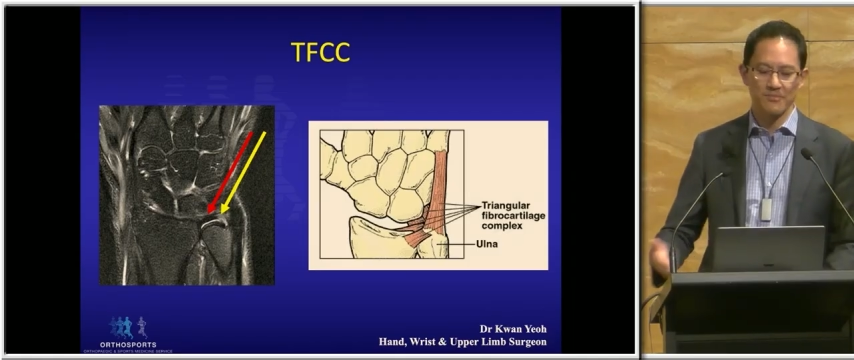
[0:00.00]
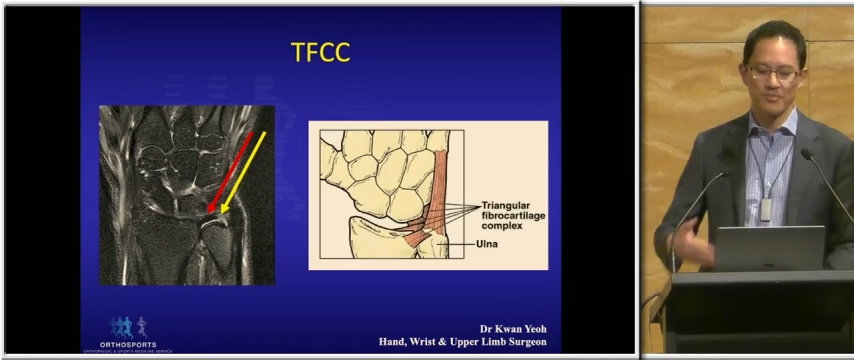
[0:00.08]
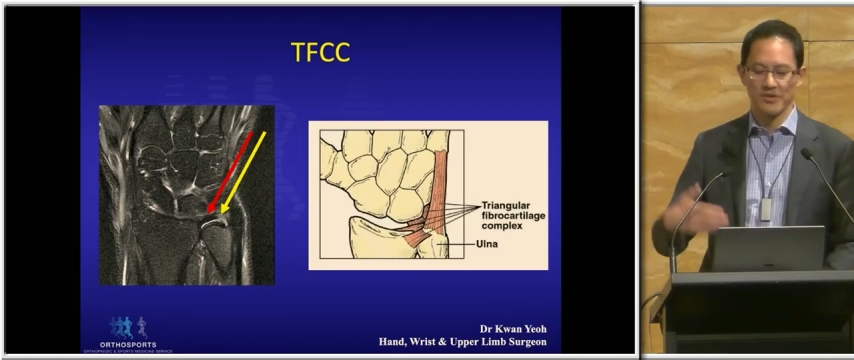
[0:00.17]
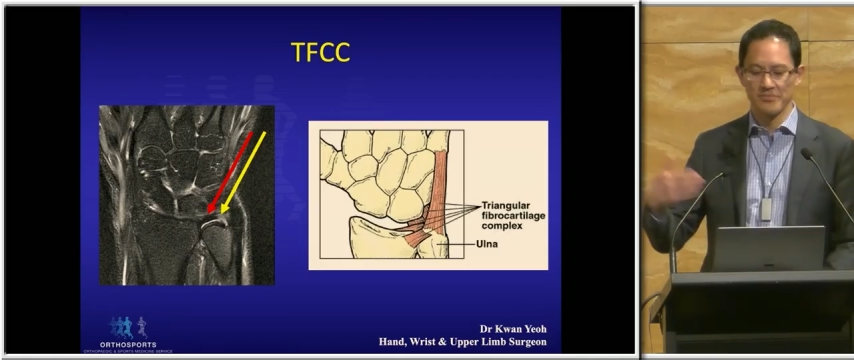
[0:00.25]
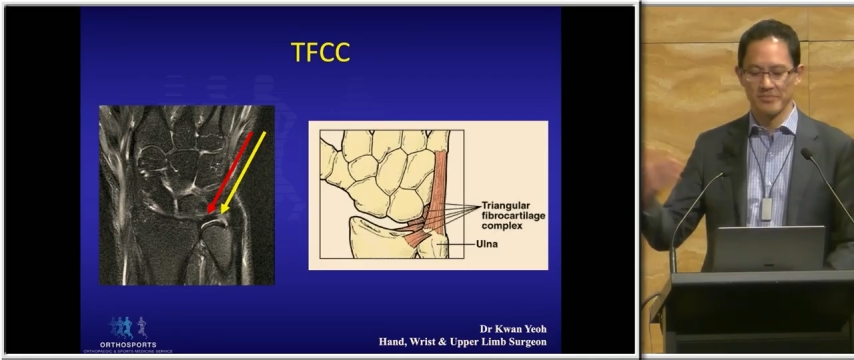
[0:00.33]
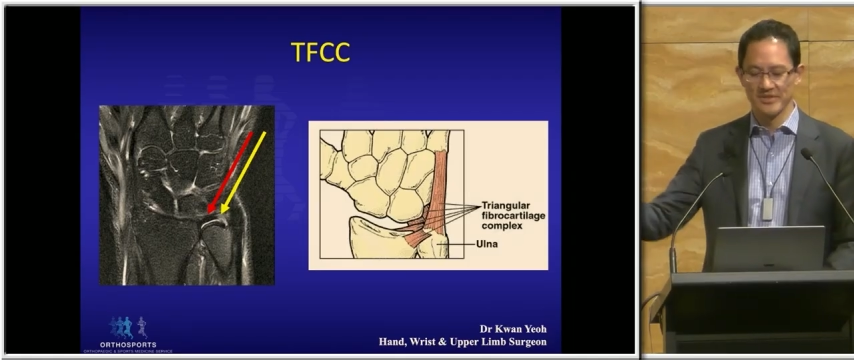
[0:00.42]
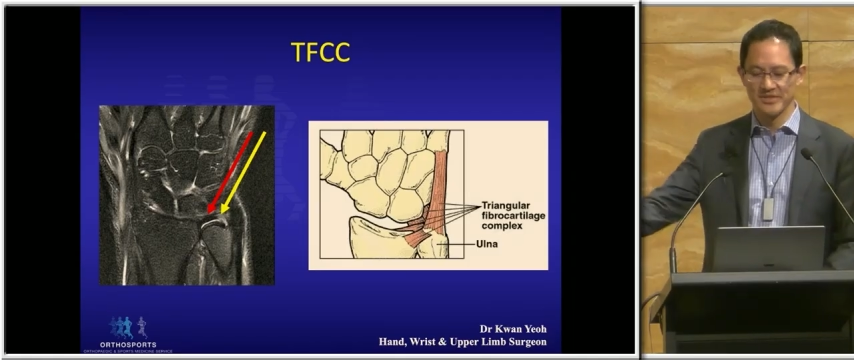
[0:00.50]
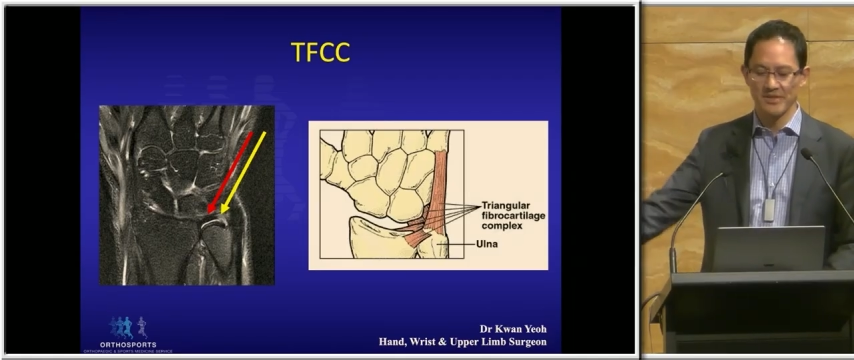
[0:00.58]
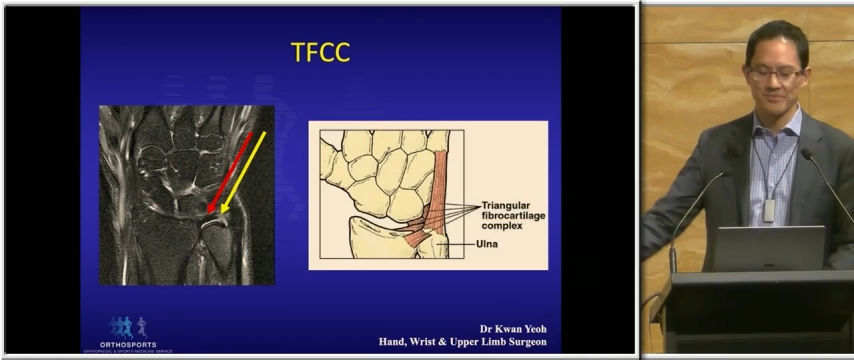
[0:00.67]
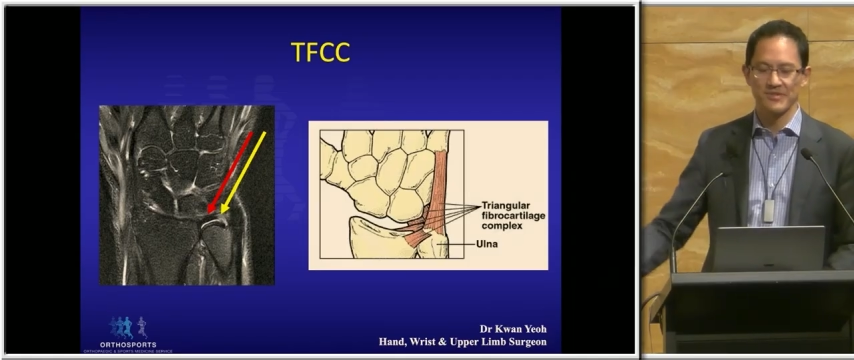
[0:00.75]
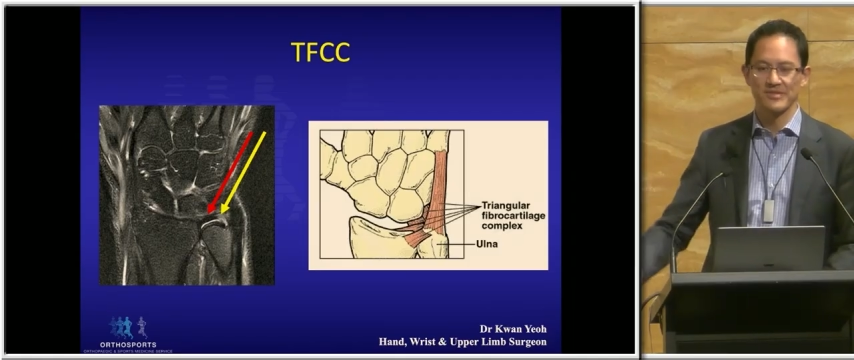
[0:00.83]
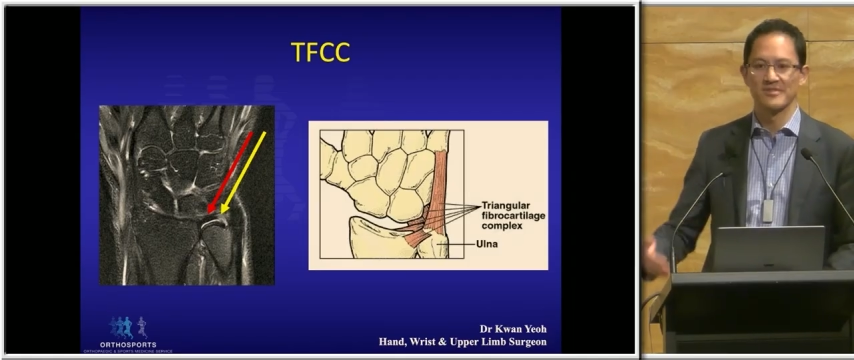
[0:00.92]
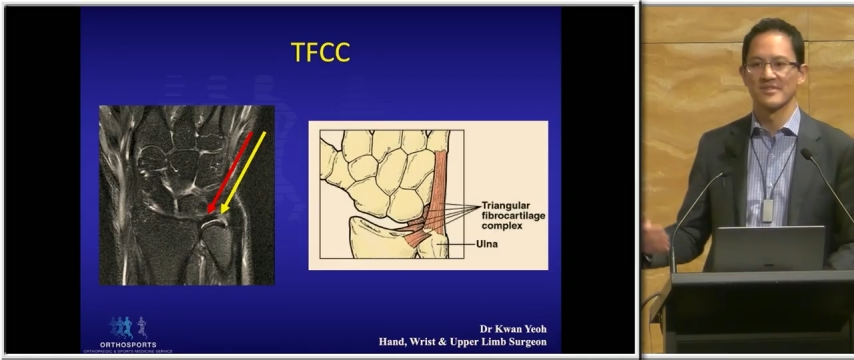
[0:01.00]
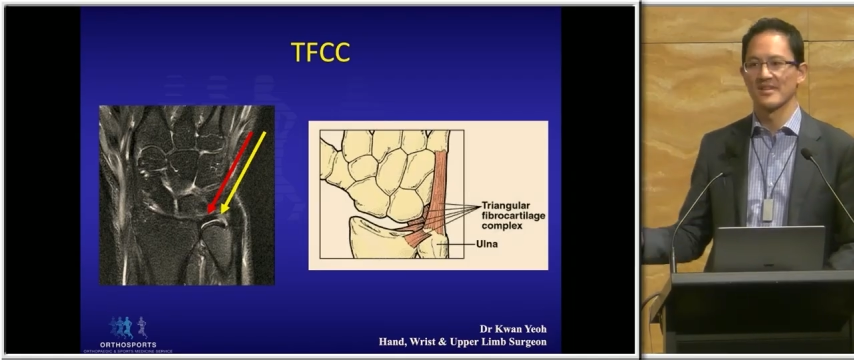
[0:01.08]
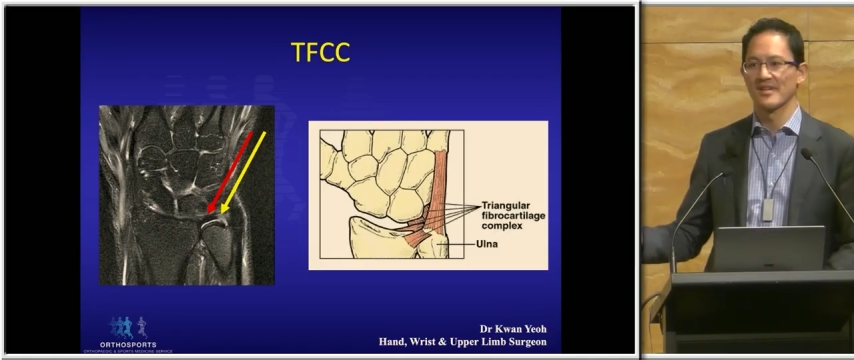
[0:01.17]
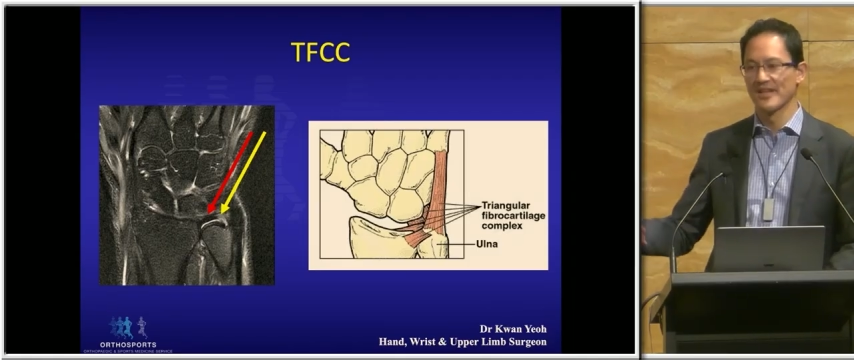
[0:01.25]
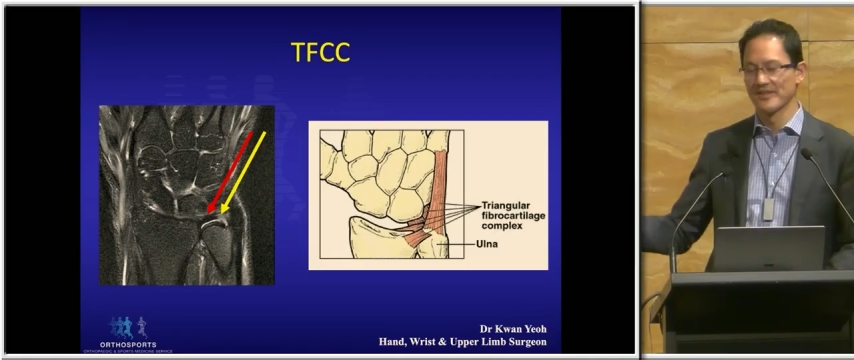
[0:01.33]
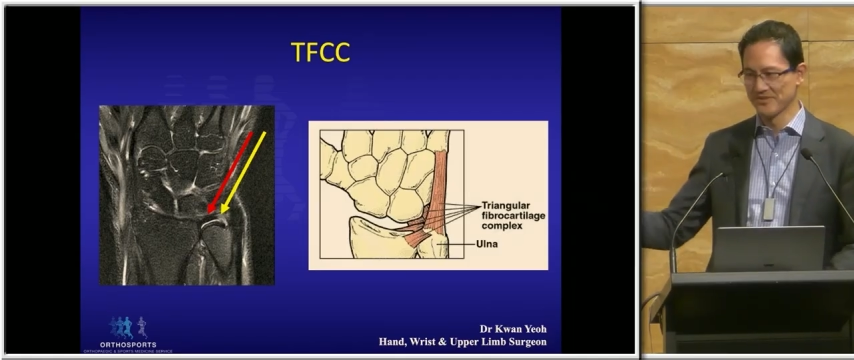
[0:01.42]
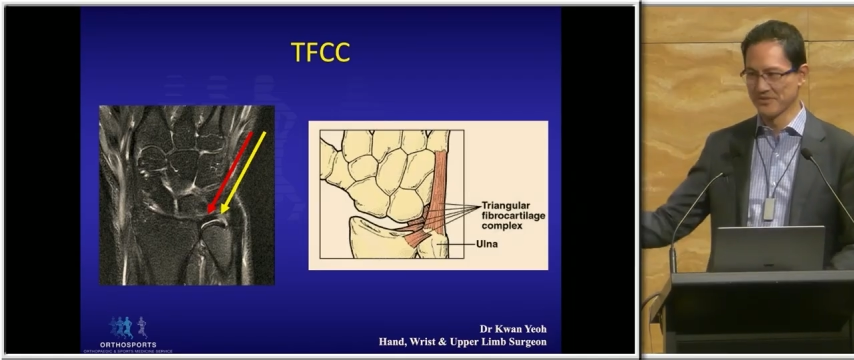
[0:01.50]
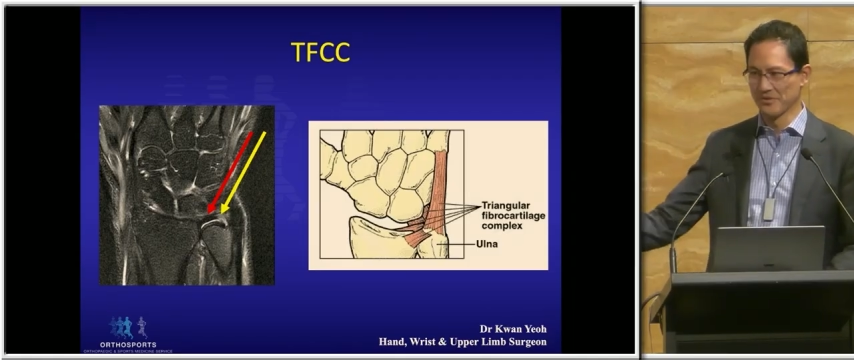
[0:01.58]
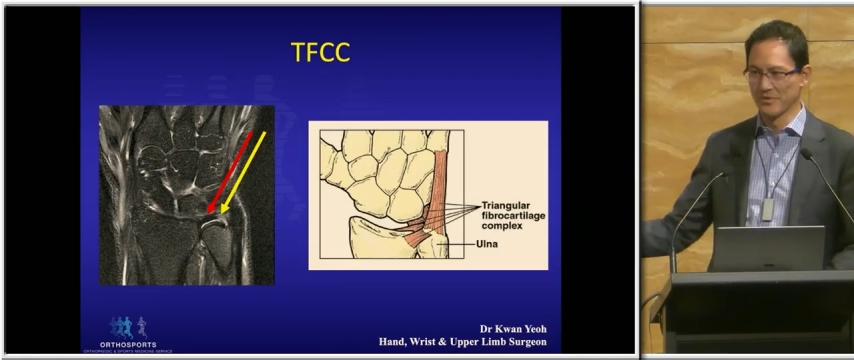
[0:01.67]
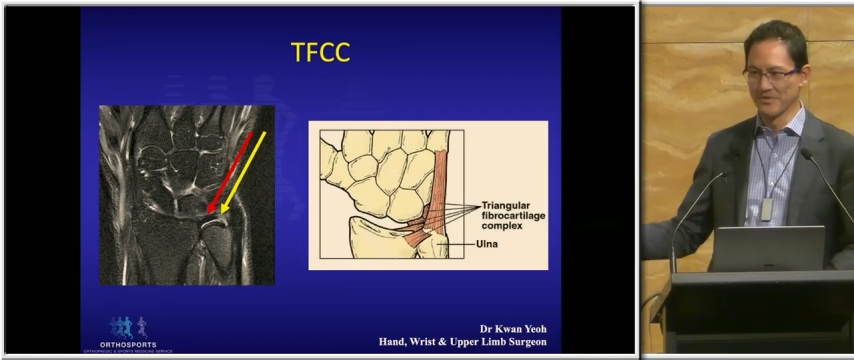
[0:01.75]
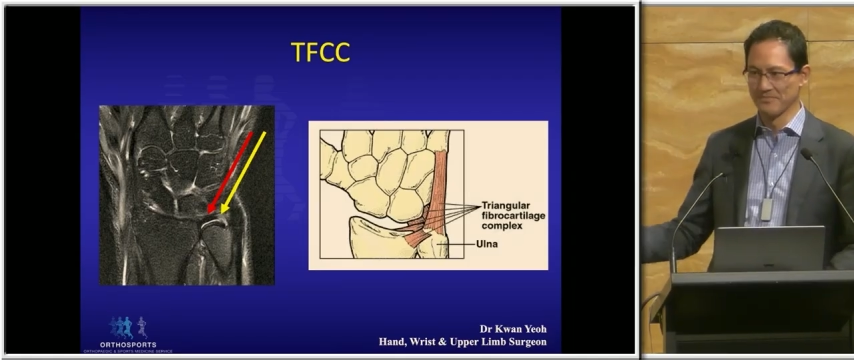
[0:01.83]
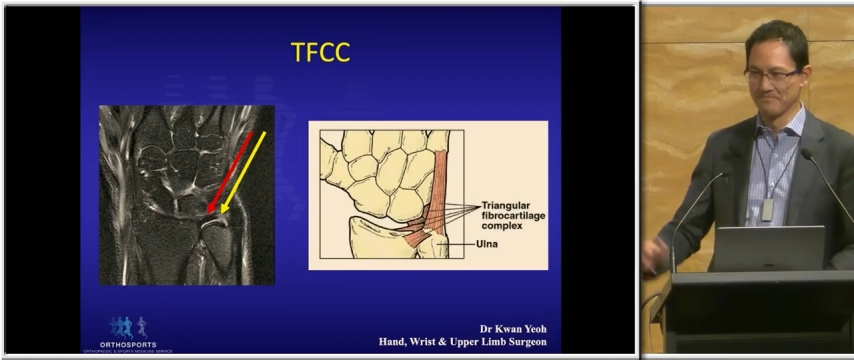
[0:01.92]
proprioception, and
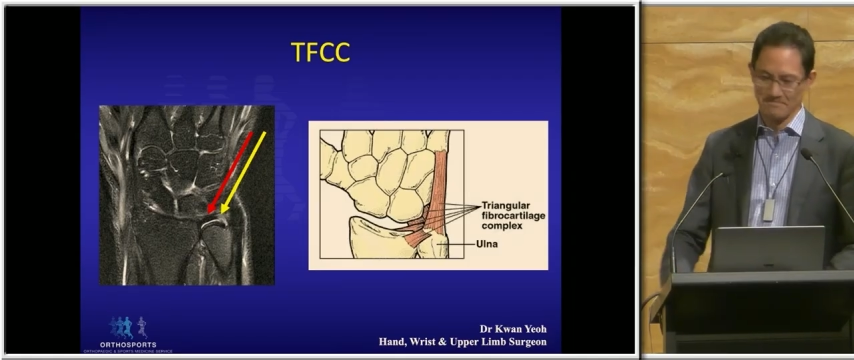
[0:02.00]
so on.